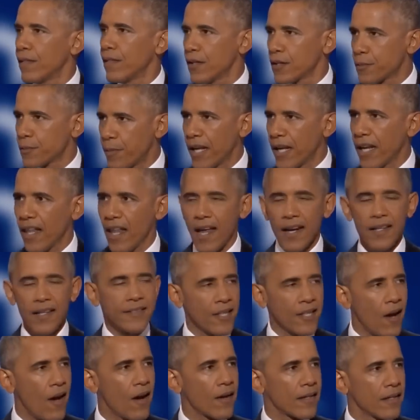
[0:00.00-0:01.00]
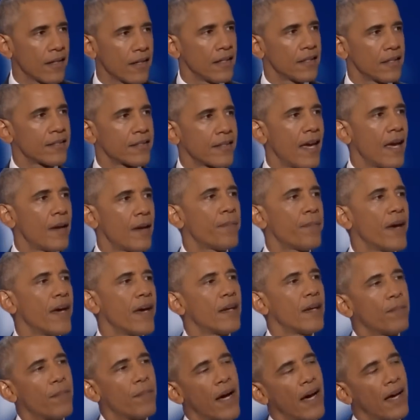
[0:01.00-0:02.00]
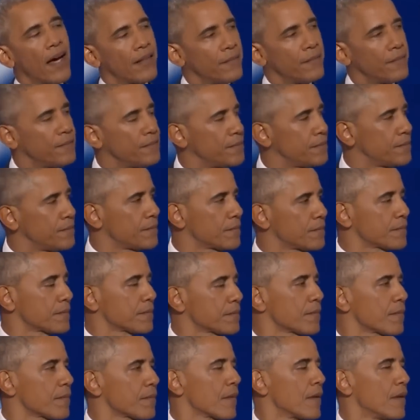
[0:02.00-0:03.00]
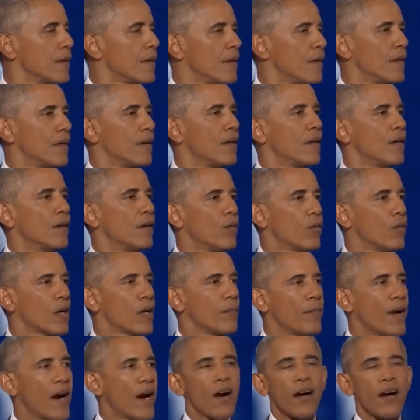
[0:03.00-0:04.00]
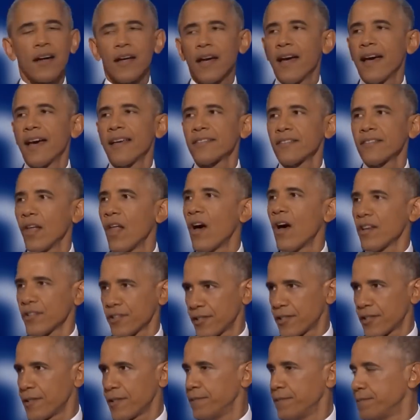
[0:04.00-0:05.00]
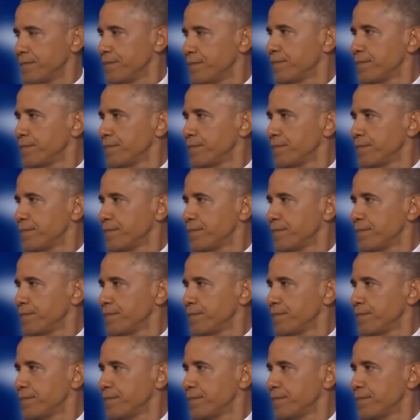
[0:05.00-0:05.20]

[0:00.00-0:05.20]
There's been a lot of talk in this campaign about what America has lost.